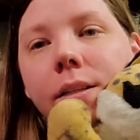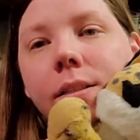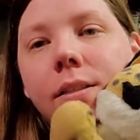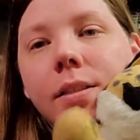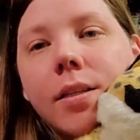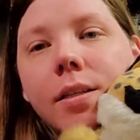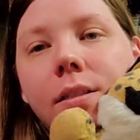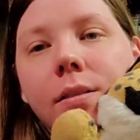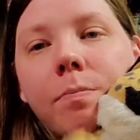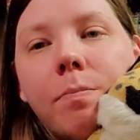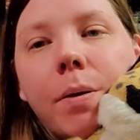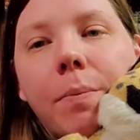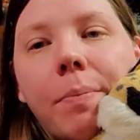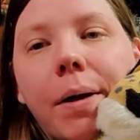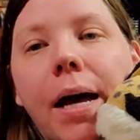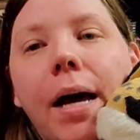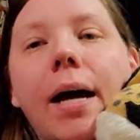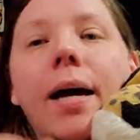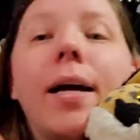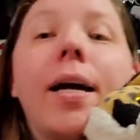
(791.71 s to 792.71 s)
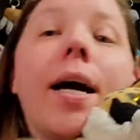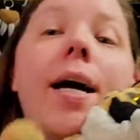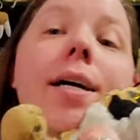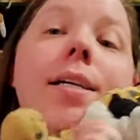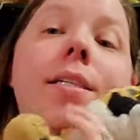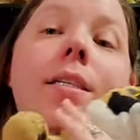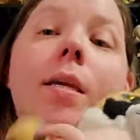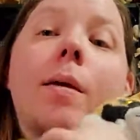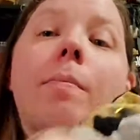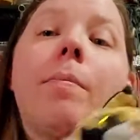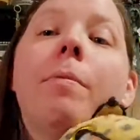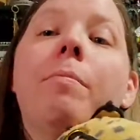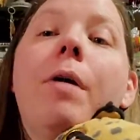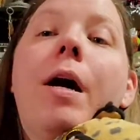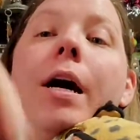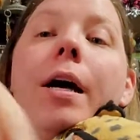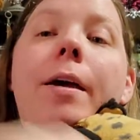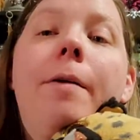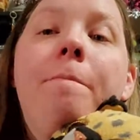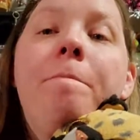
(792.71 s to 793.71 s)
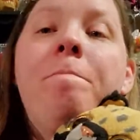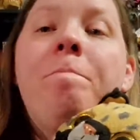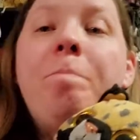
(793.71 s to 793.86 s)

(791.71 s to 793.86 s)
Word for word: says bye-bye. I say bye-bye.